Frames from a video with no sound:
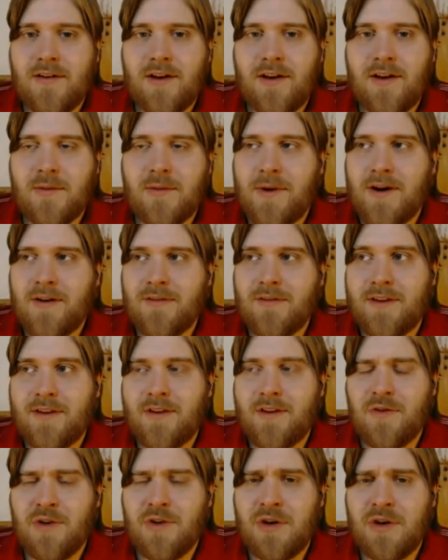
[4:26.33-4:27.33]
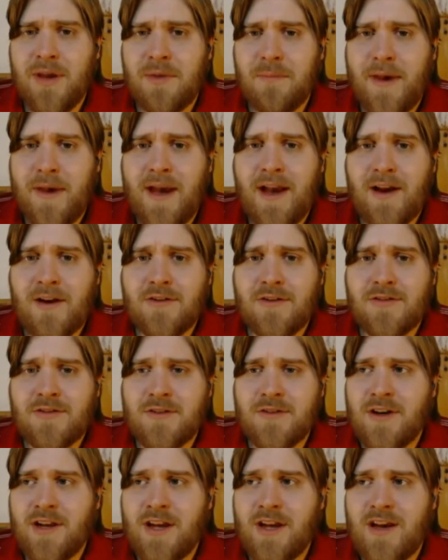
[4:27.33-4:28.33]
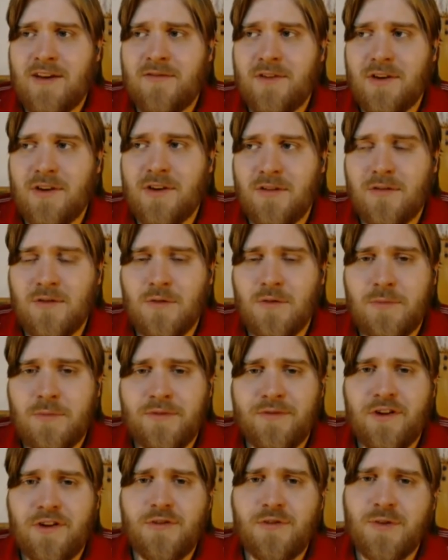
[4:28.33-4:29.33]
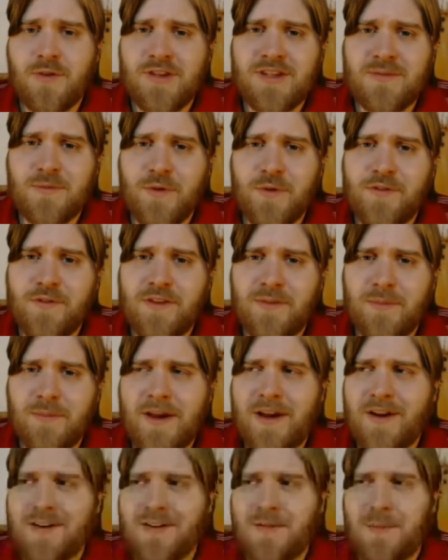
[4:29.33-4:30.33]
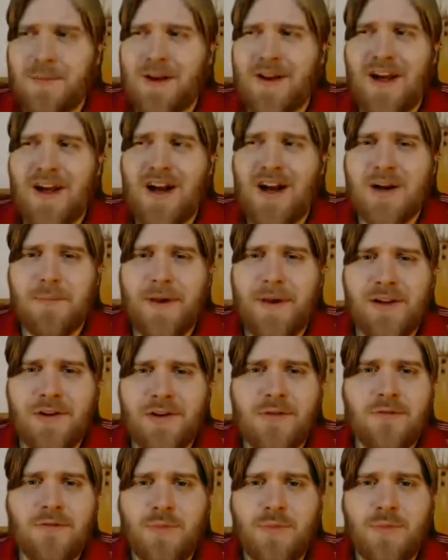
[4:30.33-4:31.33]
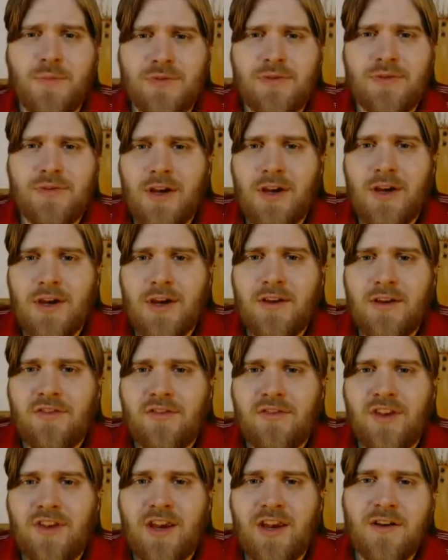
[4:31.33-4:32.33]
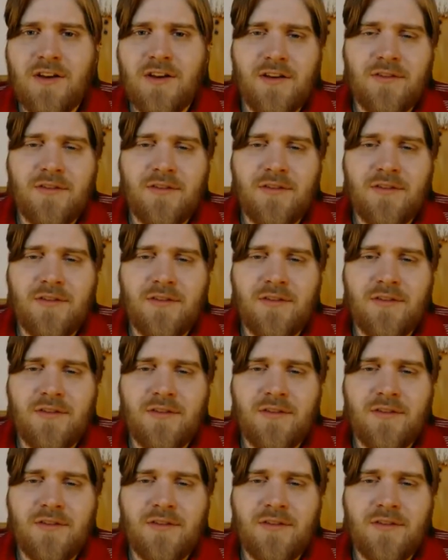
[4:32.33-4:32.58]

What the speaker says: And apparently the Green Bay Packers are going to have a group. If you don't know what this movie is about, it's about a cappella groups sing-offs.